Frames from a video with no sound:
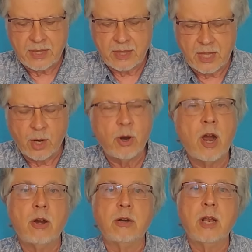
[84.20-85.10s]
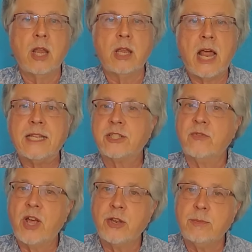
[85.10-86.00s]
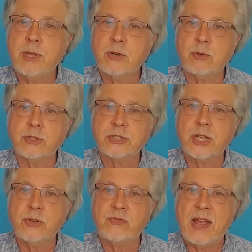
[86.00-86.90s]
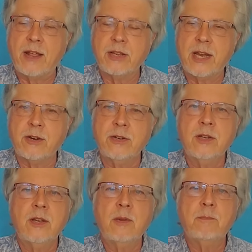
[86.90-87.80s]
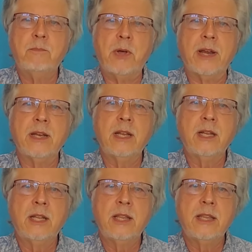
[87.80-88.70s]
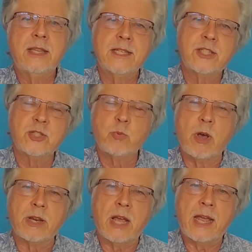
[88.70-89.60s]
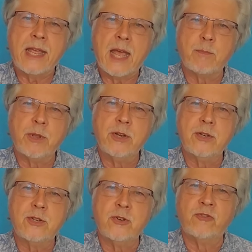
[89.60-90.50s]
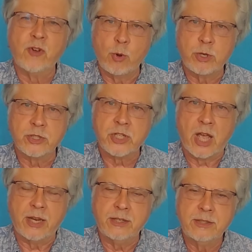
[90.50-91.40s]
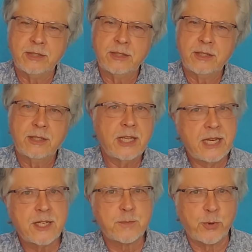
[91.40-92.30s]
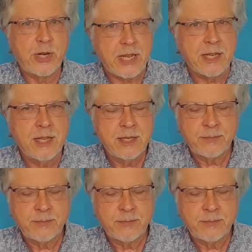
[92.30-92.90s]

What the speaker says: there are lots of other minerals that are found there, but this is one I happen to focus on. It is pretty,